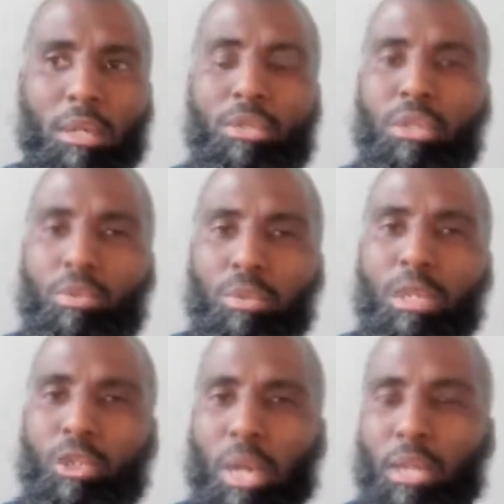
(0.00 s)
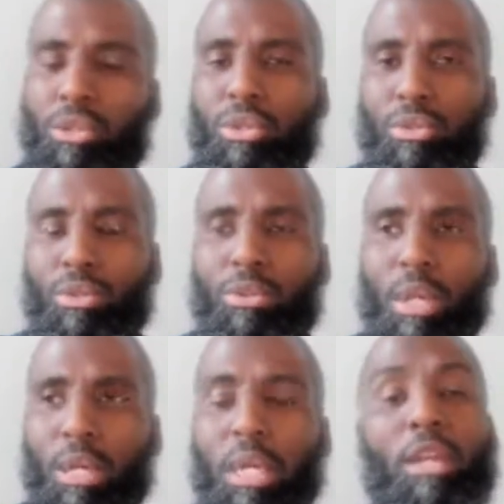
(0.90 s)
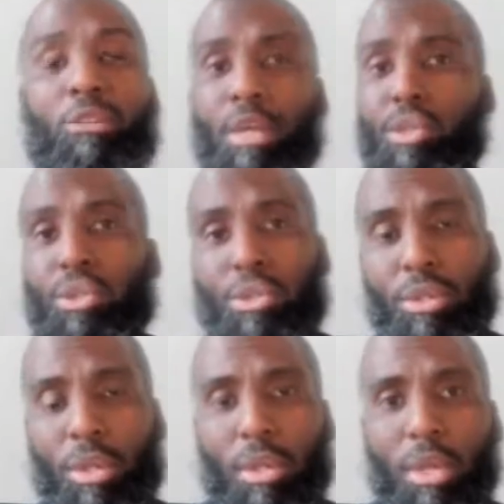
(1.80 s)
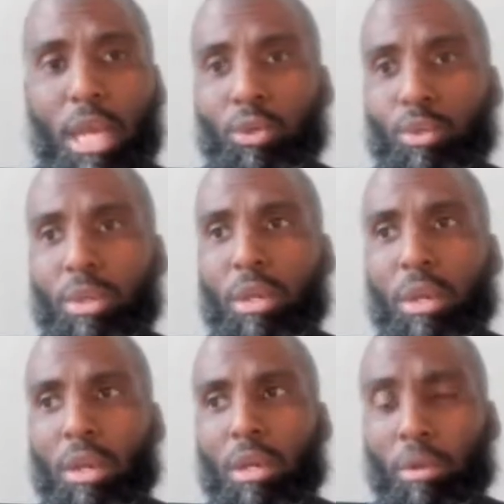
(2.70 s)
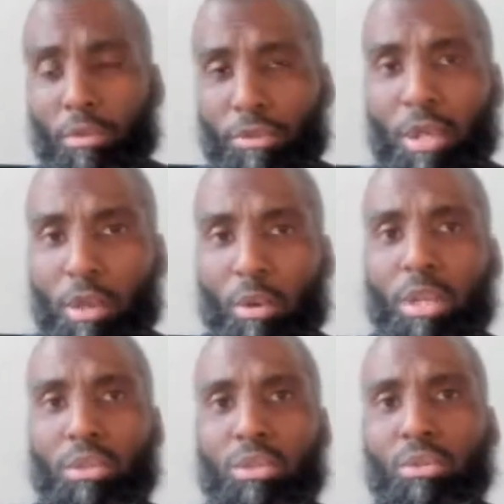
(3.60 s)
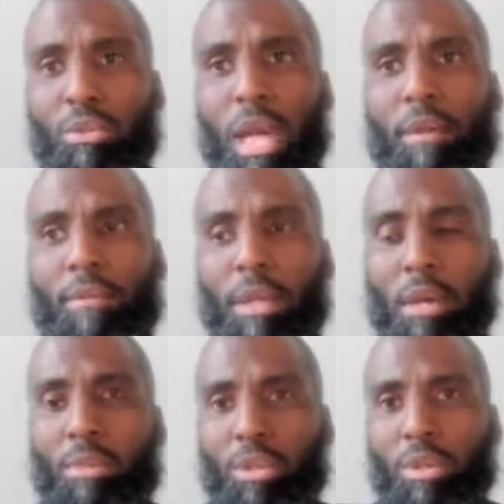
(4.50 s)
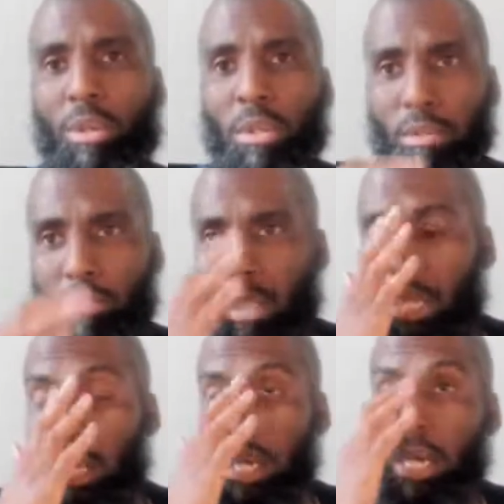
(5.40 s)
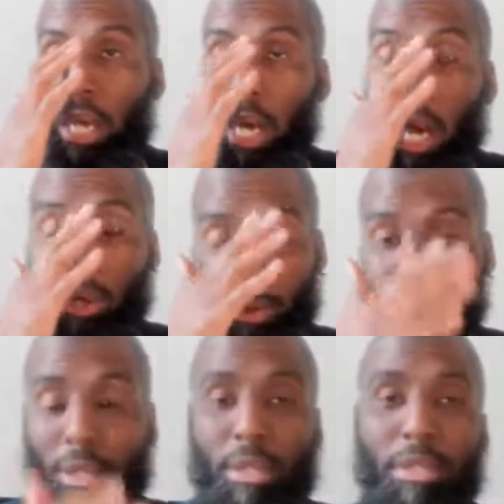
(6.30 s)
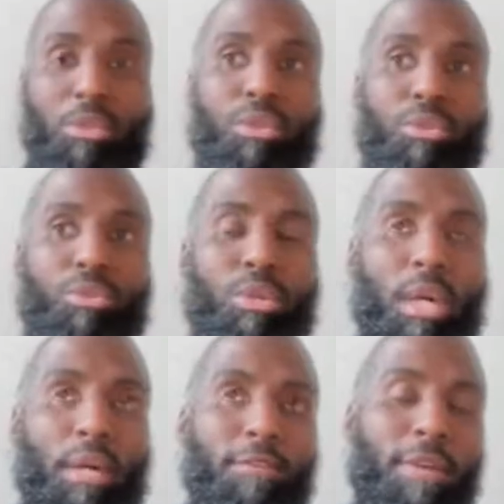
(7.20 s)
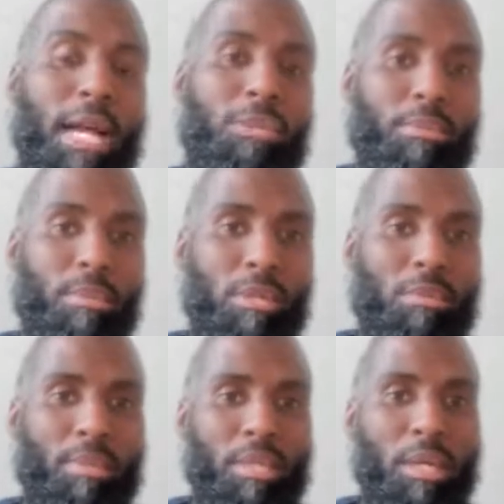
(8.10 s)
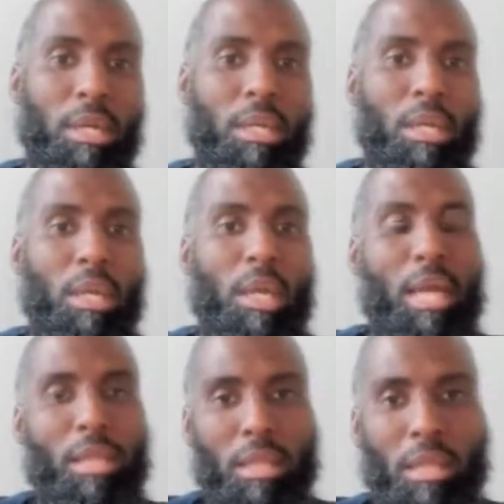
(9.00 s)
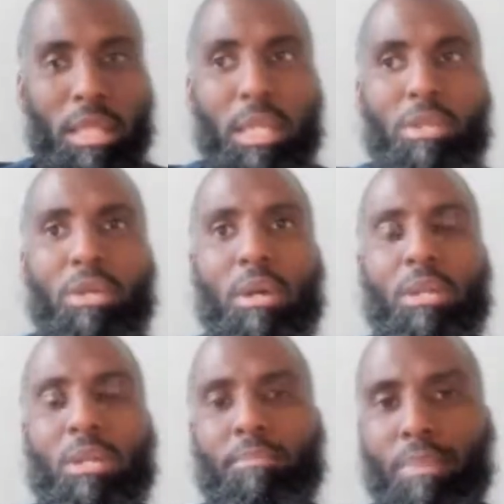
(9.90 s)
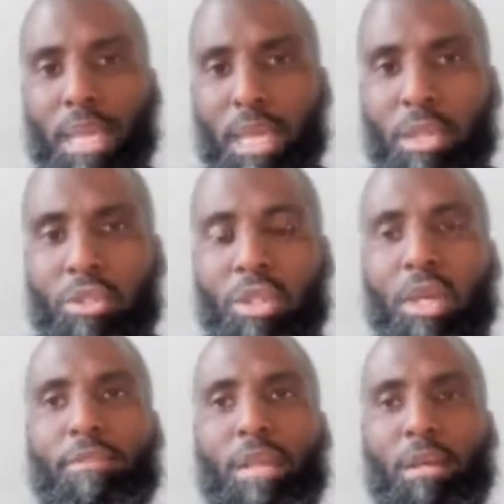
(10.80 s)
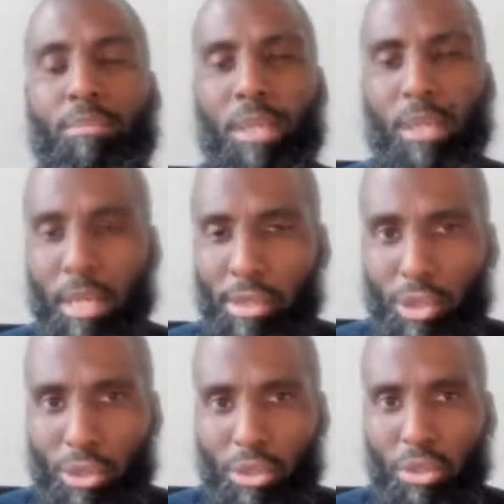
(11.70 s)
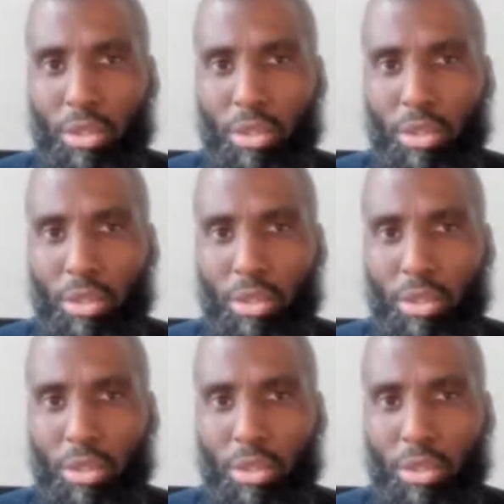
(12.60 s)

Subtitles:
should really try to increase as we are hopefully going to have an opportunity to be honored to fast the month of Ramadan. And these are the means of helping us,